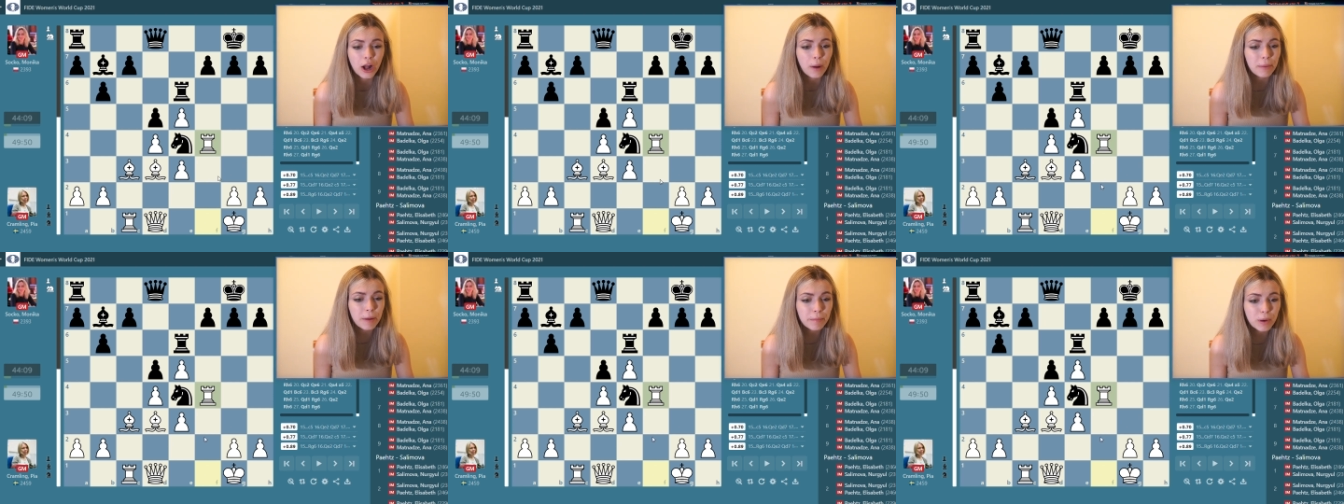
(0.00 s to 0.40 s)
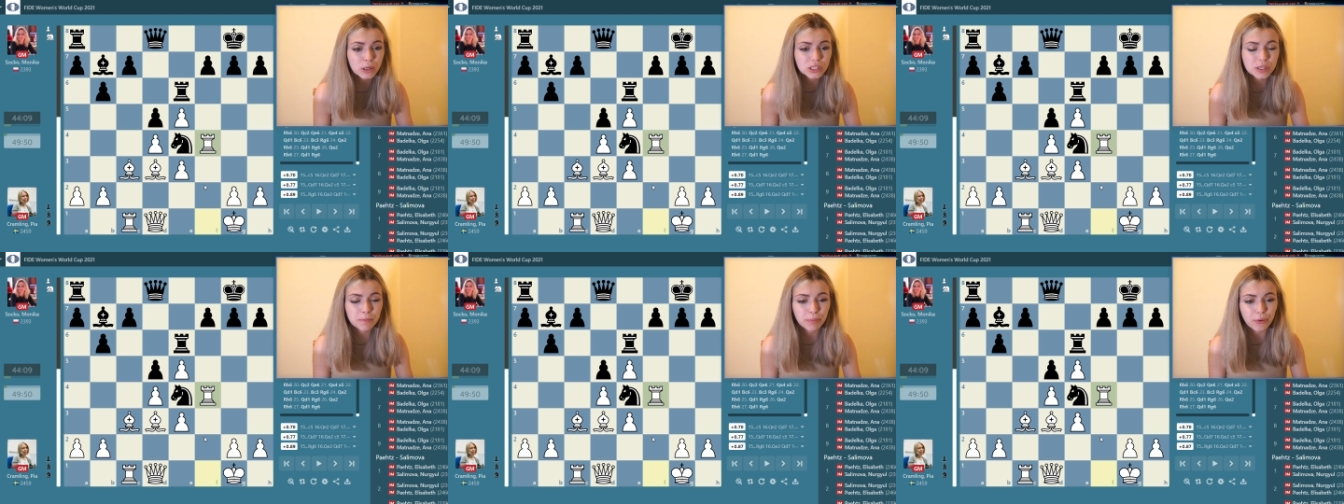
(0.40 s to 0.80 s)
but
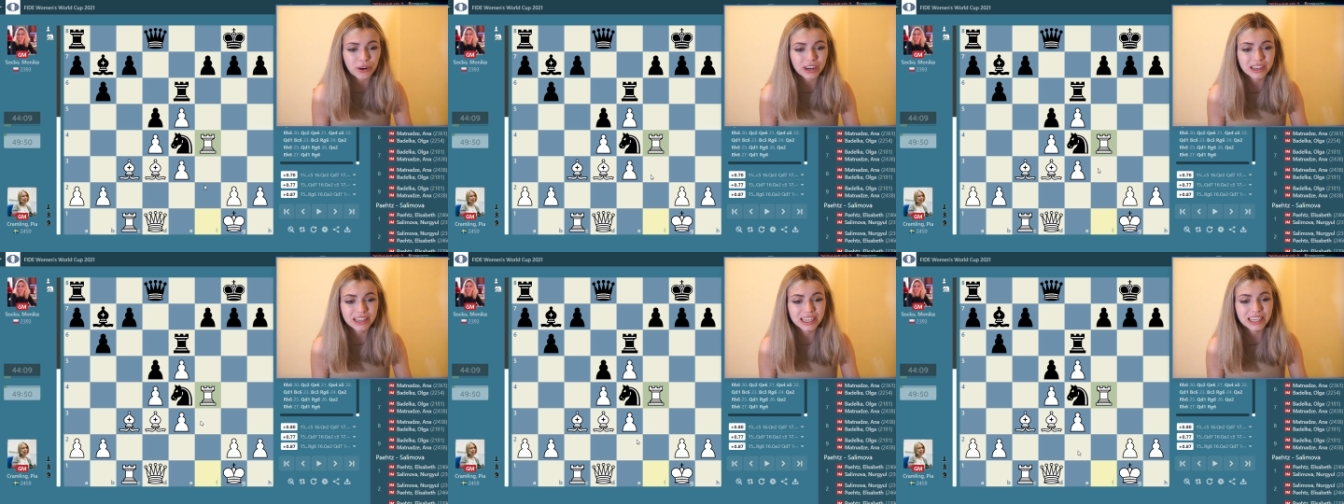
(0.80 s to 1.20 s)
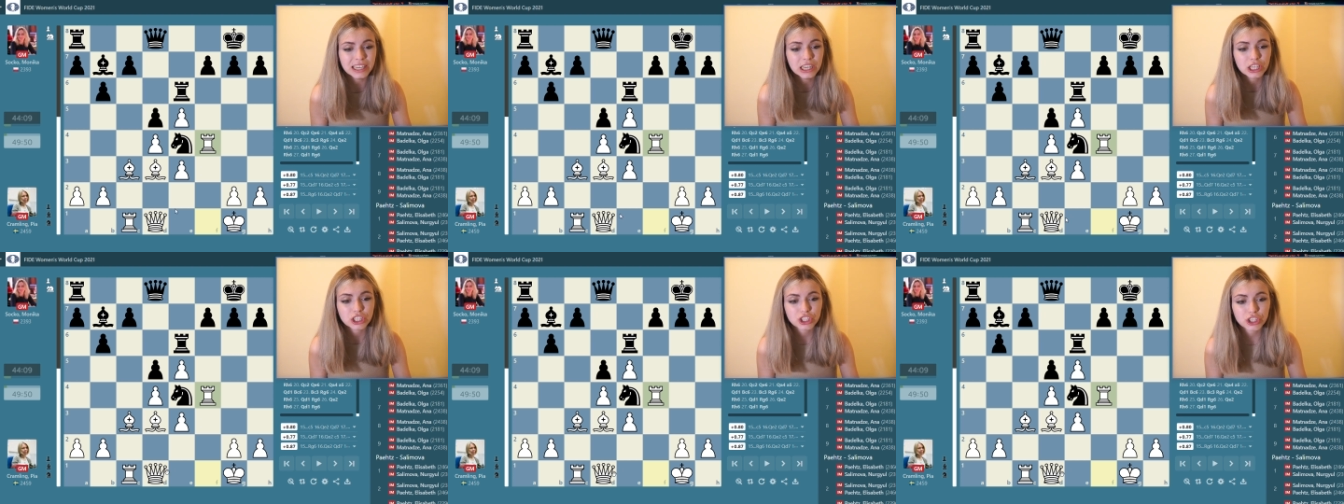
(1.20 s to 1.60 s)
most importantly
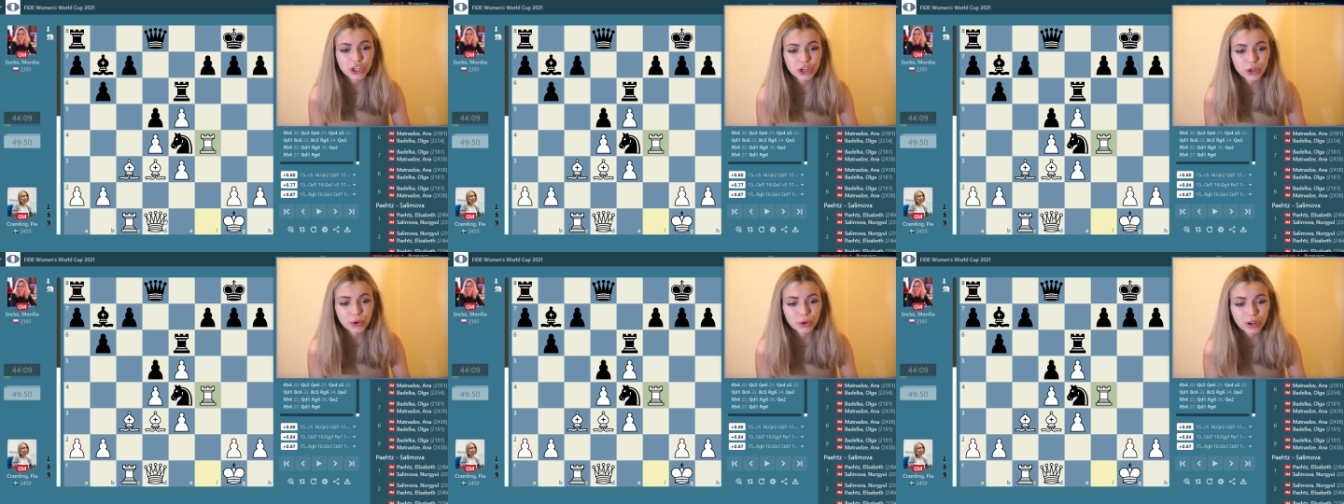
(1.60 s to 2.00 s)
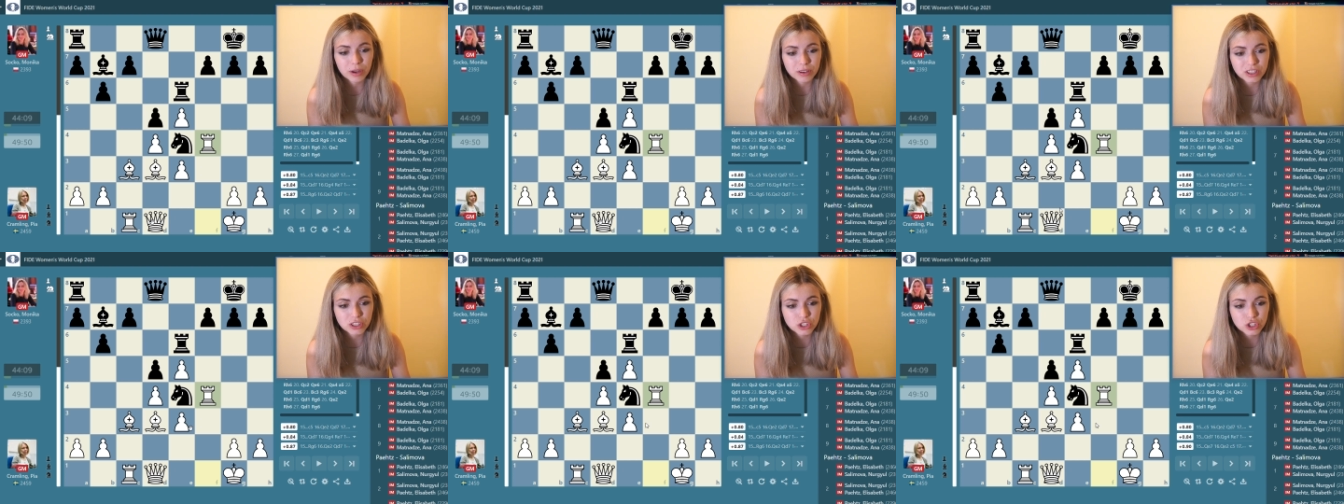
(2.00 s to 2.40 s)
to
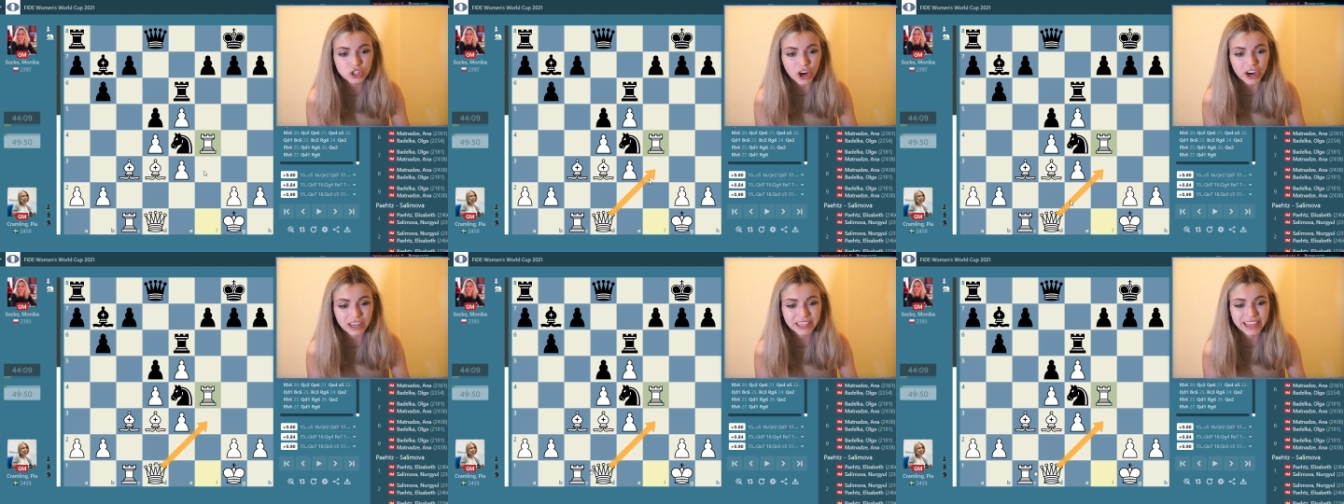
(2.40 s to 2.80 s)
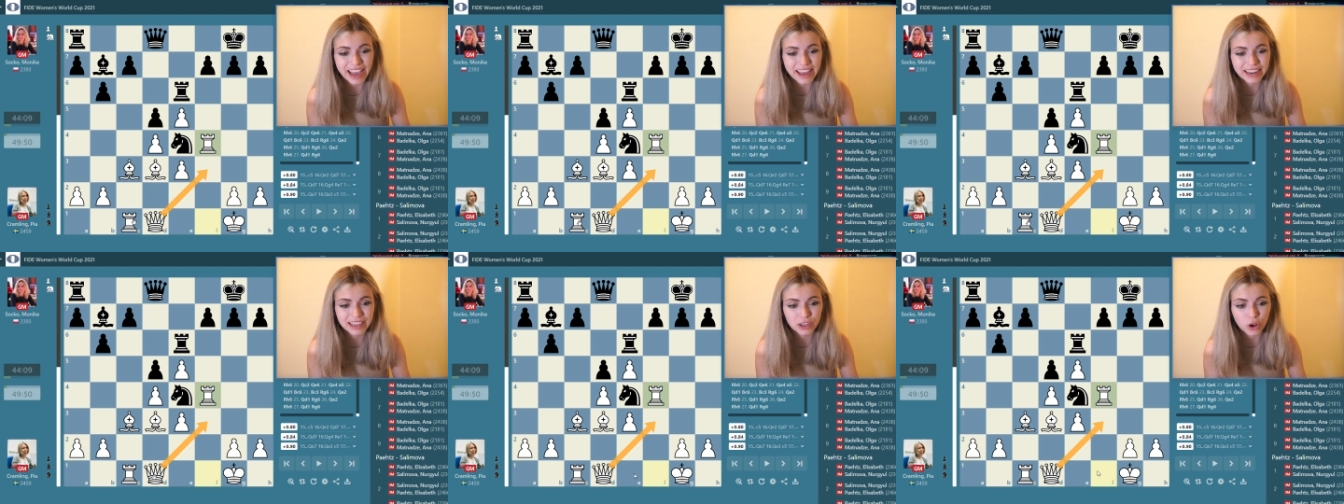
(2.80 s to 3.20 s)
start
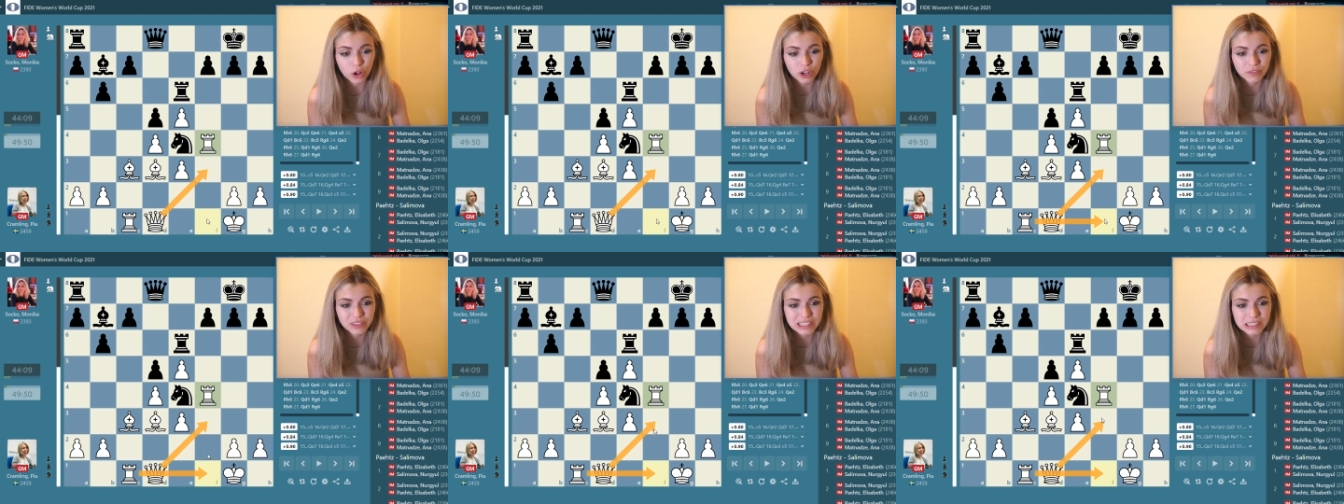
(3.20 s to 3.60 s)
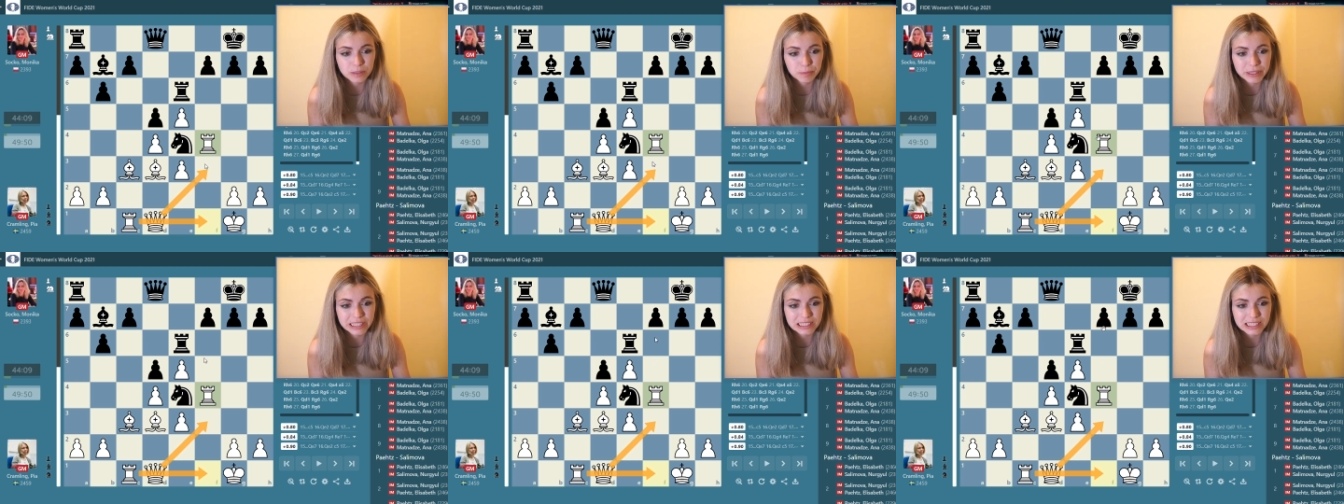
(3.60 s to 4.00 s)
getting all of these
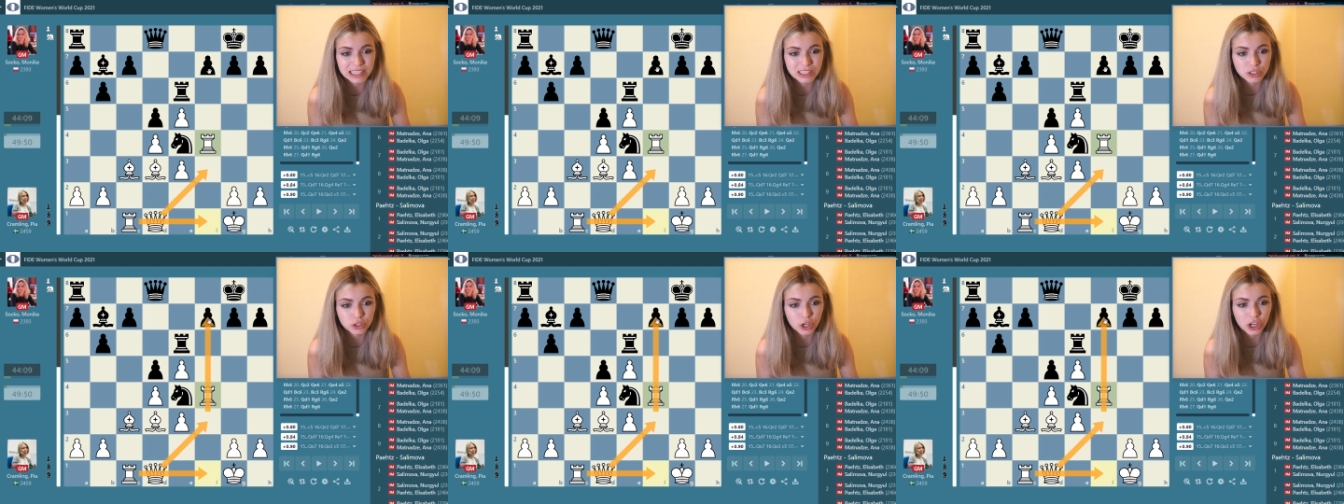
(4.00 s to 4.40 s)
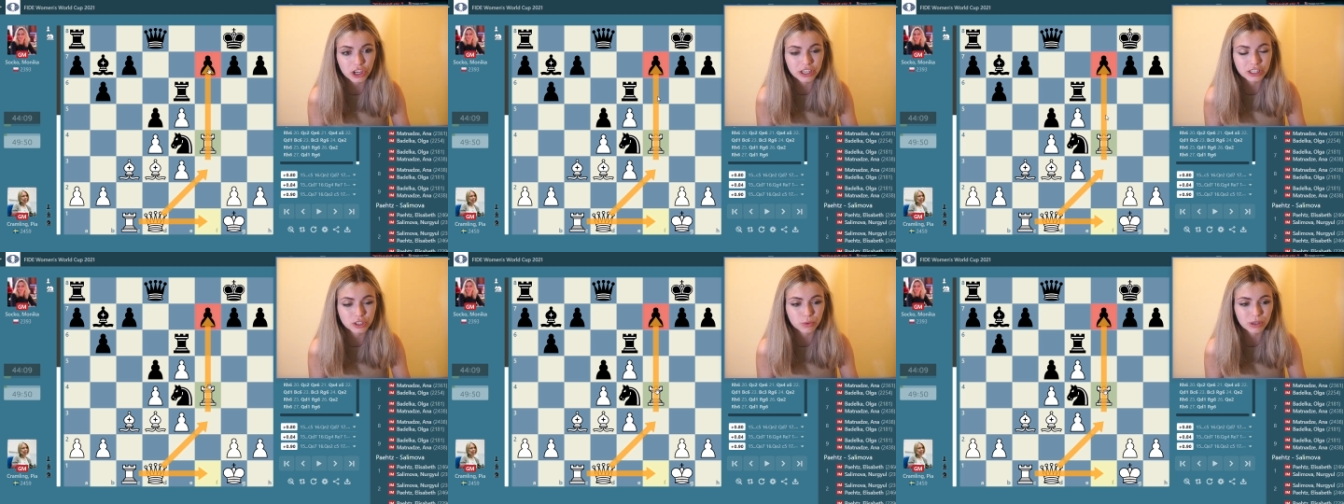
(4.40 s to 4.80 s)
pieces
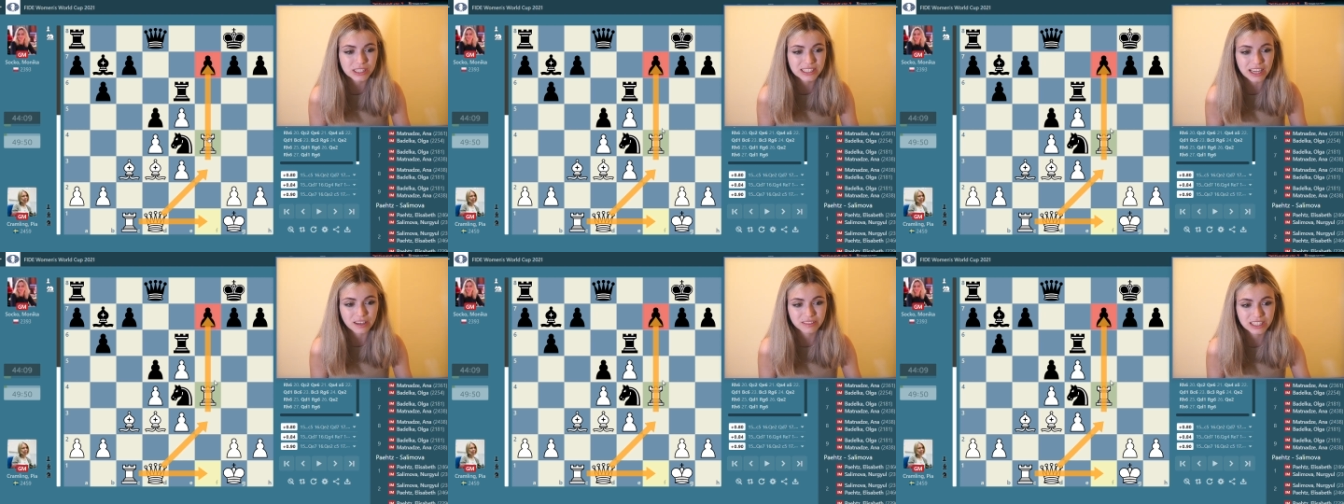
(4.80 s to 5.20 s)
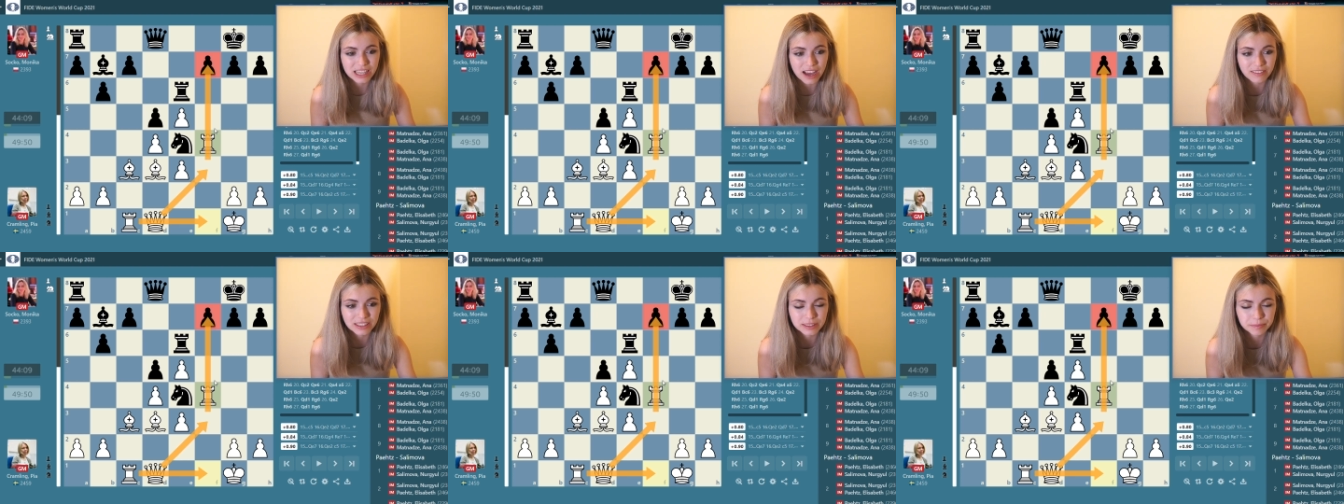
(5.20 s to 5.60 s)
looking towards
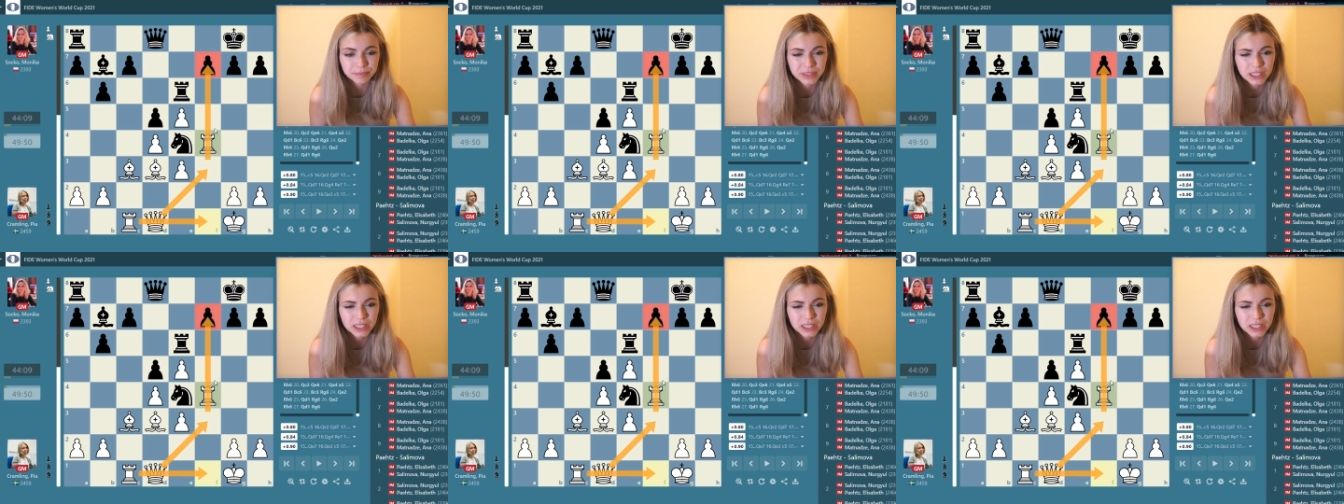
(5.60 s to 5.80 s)
f7.